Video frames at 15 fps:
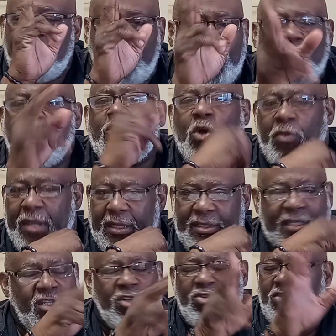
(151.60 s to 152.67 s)
You know
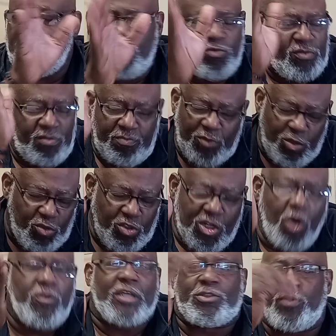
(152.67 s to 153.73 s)
that you
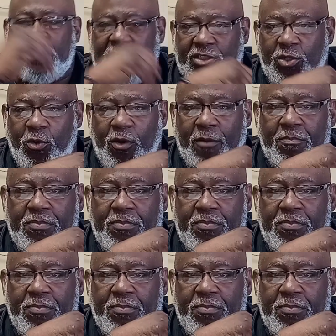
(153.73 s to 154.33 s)
know that's what they're doing.